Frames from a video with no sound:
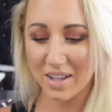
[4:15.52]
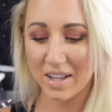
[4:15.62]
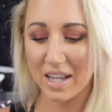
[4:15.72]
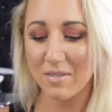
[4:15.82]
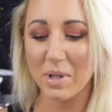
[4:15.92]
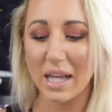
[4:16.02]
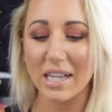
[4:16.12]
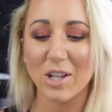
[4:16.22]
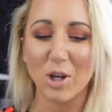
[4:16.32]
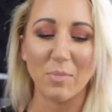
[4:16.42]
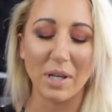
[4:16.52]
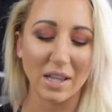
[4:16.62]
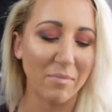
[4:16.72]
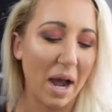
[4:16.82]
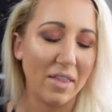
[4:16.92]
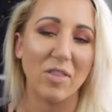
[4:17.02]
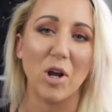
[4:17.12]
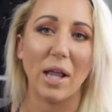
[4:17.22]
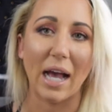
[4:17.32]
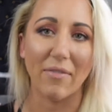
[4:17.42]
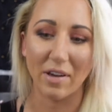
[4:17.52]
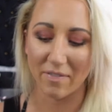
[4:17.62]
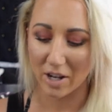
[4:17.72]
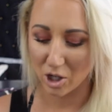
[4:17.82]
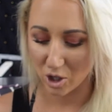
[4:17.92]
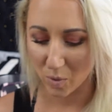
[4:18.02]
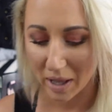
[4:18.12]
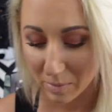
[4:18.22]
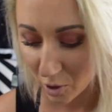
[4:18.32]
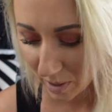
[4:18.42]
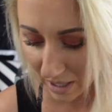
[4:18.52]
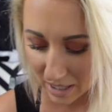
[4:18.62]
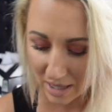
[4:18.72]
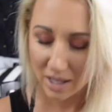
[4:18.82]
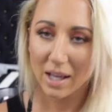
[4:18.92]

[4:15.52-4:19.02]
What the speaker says: Gives me like such good peace of mind that they're like having fun too while I'm doing this.